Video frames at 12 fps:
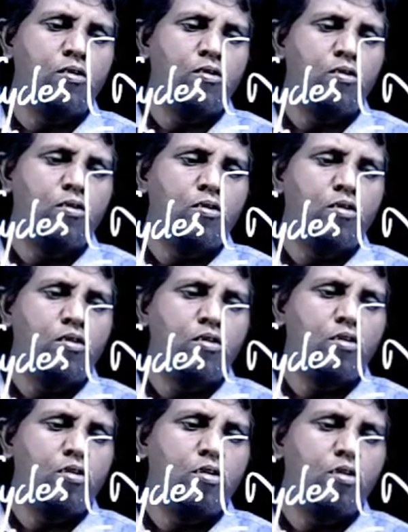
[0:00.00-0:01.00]

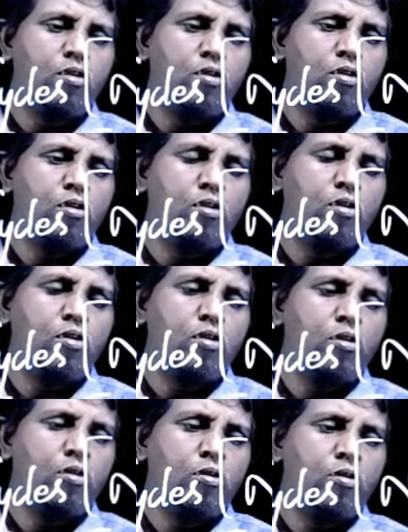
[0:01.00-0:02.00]

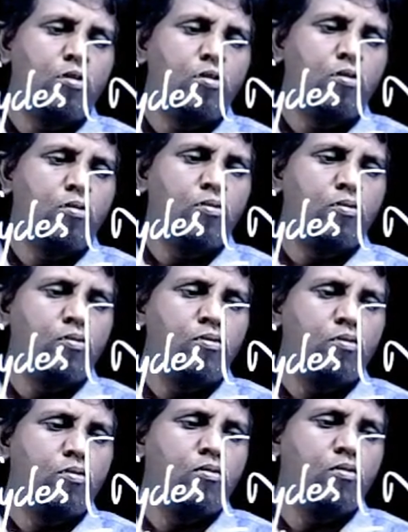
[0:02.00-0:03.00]

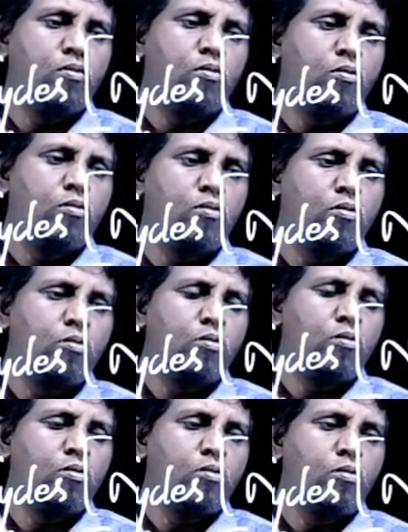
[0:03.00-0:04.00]

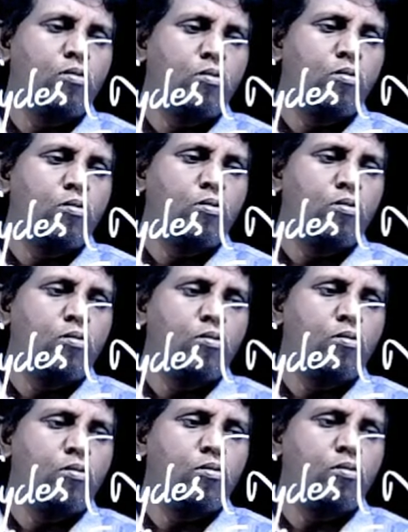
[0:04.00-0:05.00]

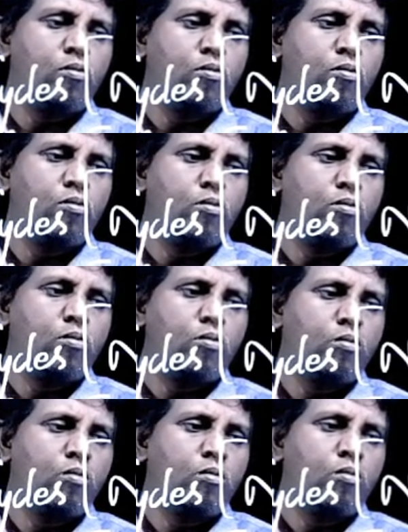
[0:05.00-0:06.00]

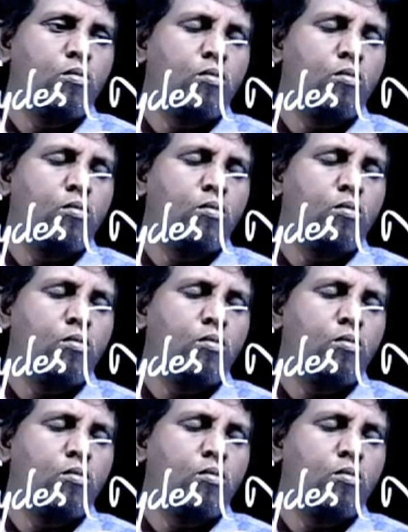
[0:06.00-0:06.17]
No one is speaking in this clip.